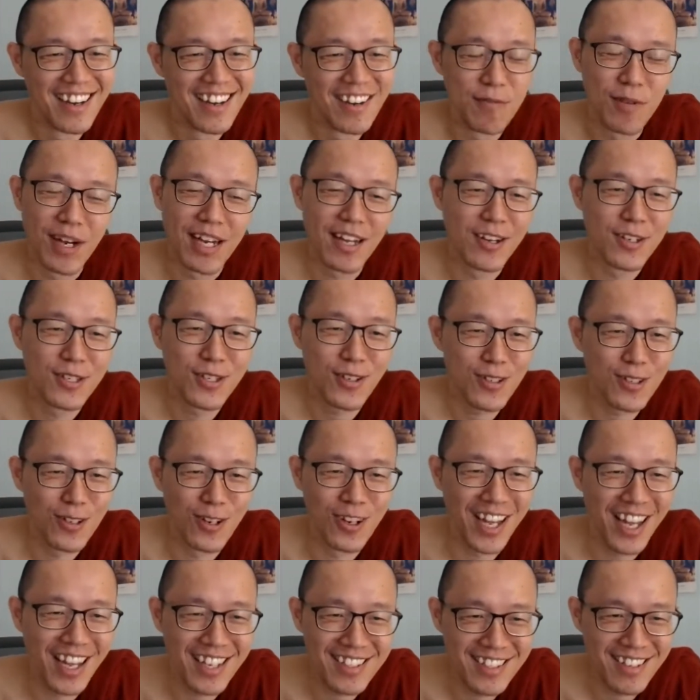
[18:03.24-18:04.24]
But I also
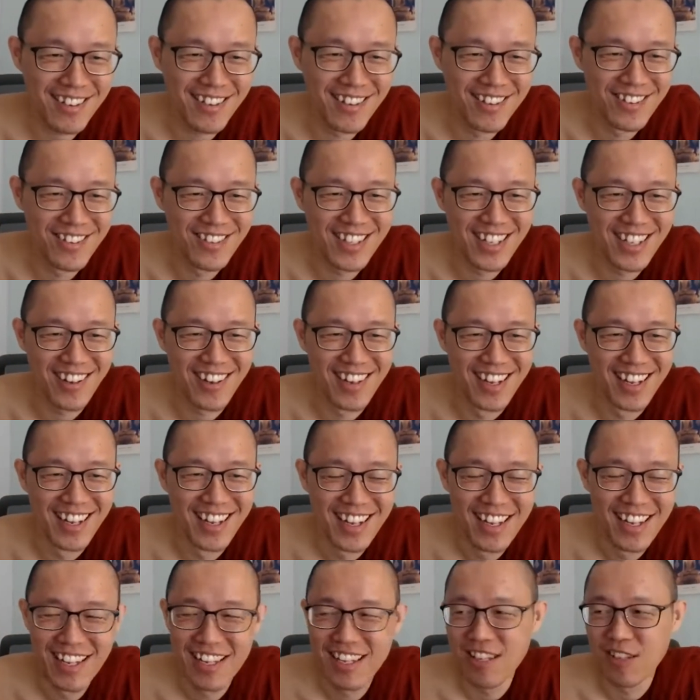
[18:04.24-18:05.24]
don't ask them to kneel down.
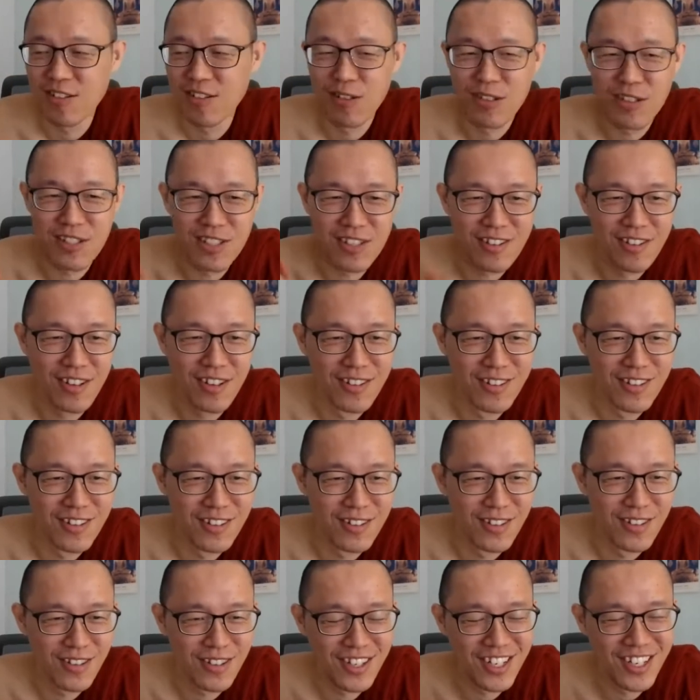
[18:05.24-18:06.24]
You don't kneel,
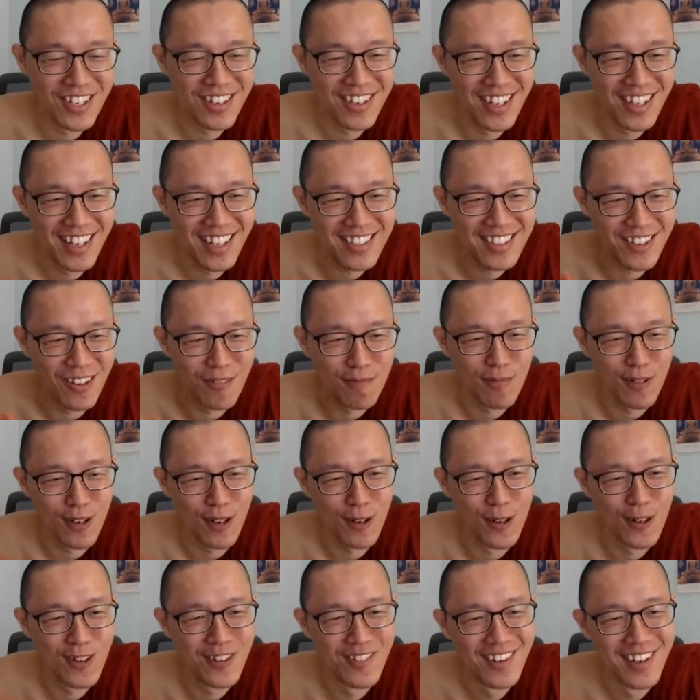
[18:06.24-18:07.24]
that's a
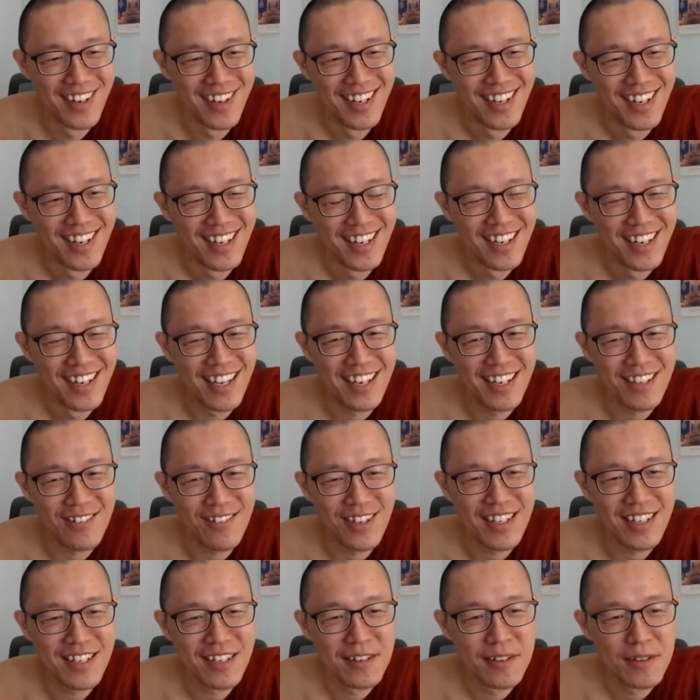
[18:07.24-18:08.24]
problem.
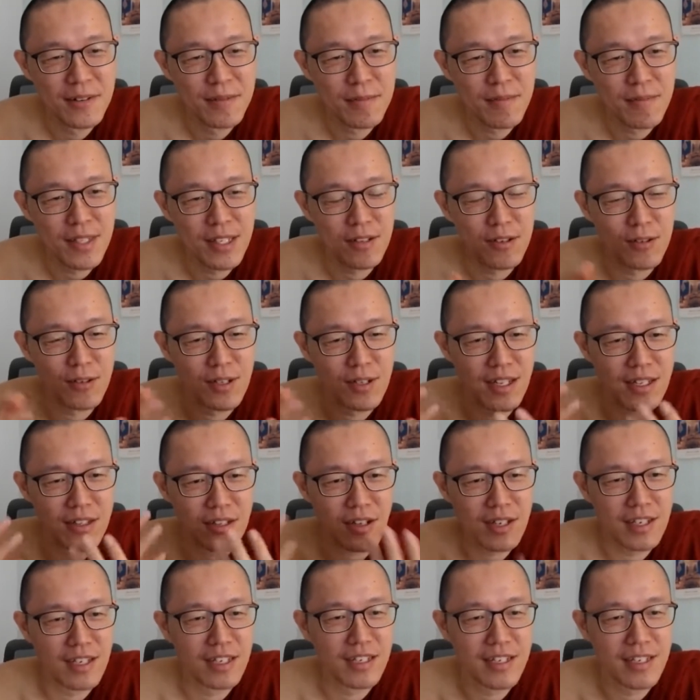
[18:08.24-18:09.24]
Anyway, you are
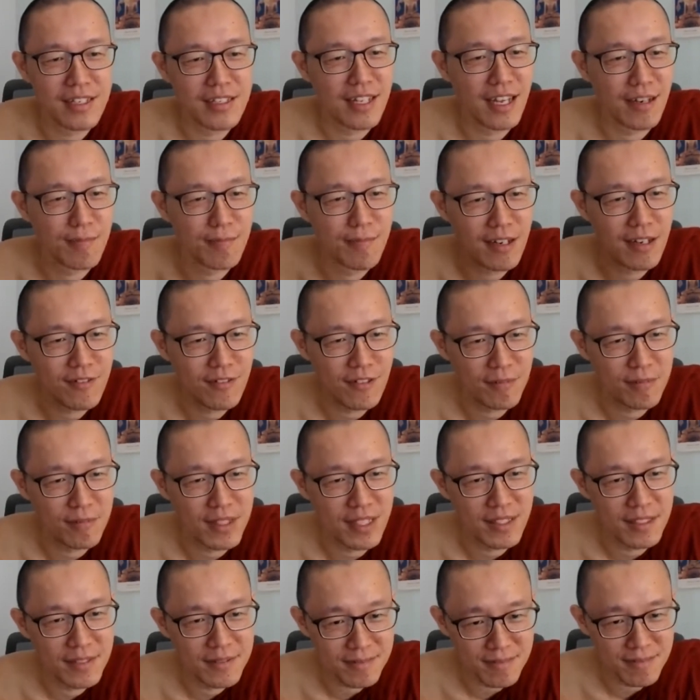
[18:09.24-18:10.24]
not learning Dhamma from
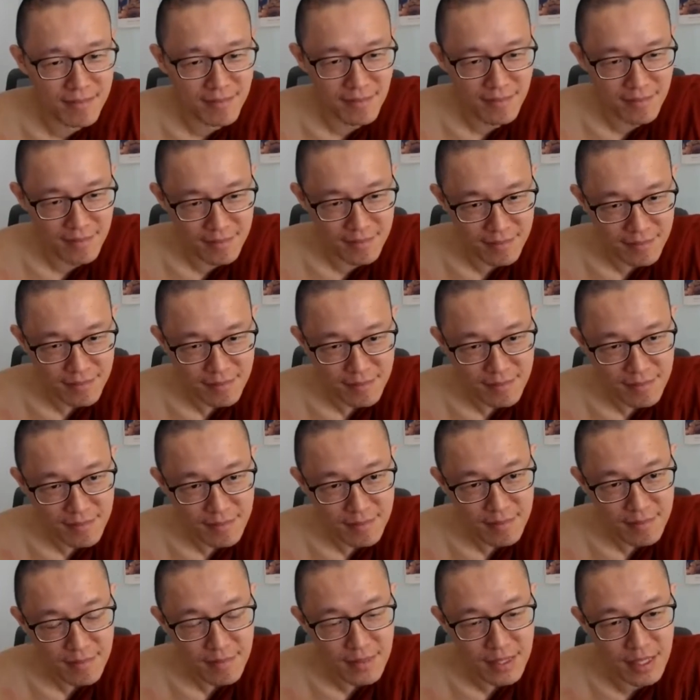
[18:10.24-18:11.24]
me.
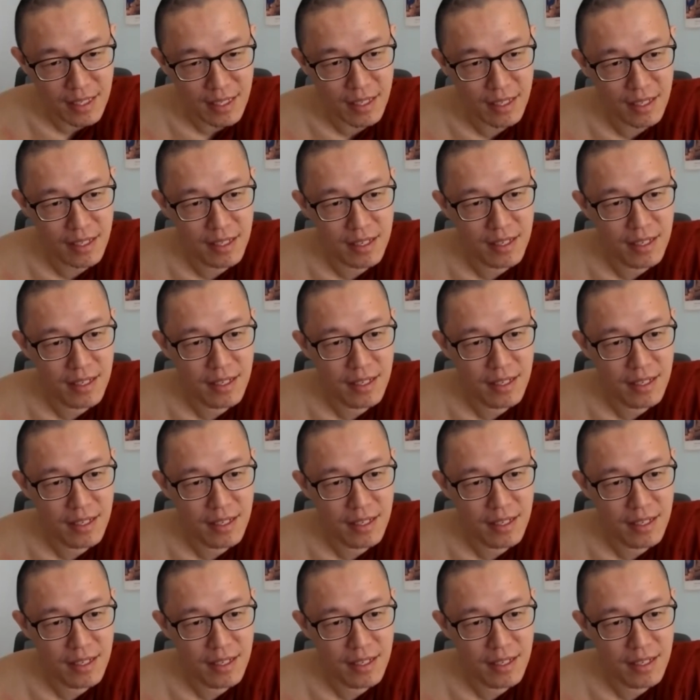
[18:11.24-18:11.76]
Yeah.